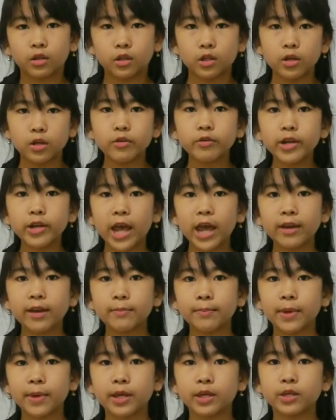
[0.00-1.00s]
You
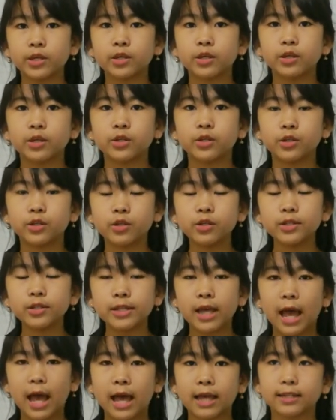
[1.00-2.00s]
can be
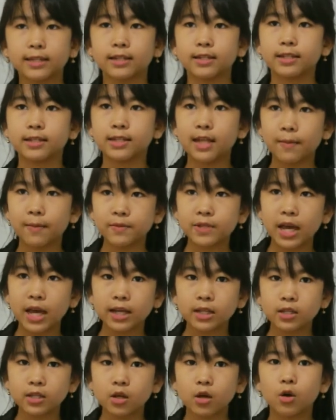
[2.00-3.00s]
used as a
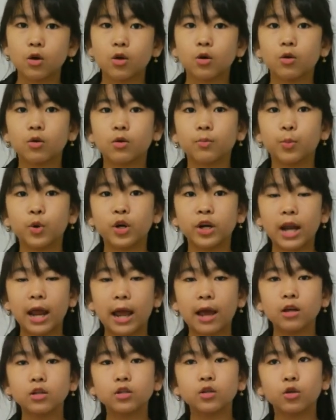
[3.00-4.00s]
subject
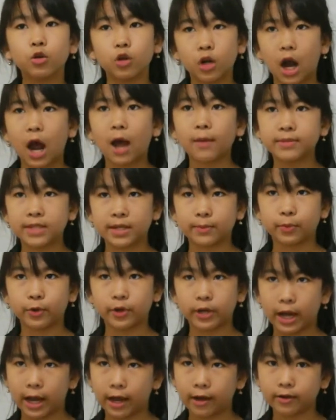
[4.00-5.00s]
pronoun or object
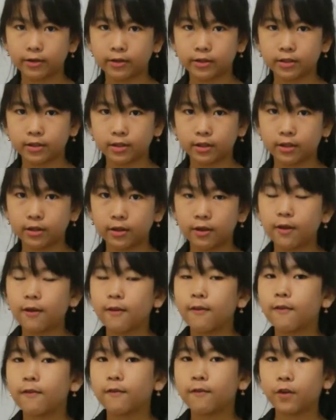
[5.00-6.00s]
pronoun.
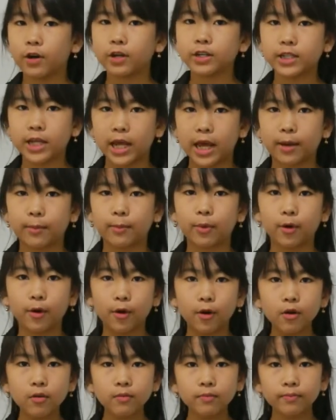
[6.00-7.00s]
For
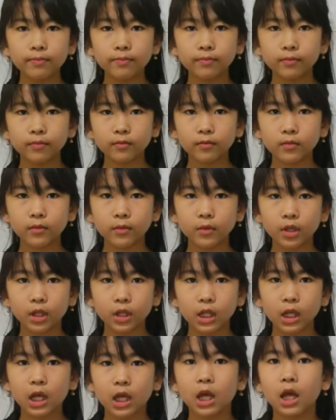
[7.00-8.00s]
example,
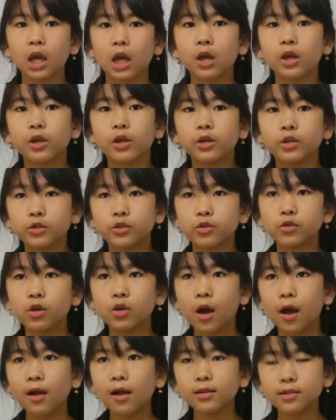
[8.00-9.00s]
you
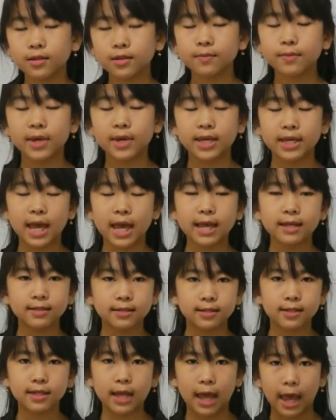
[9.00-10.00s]
called me
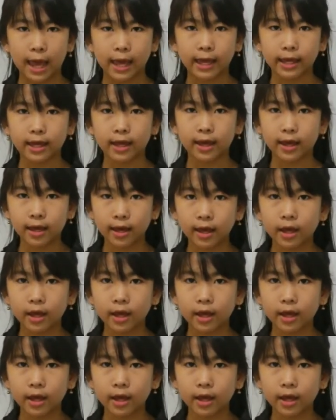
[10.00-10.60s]
yesterday.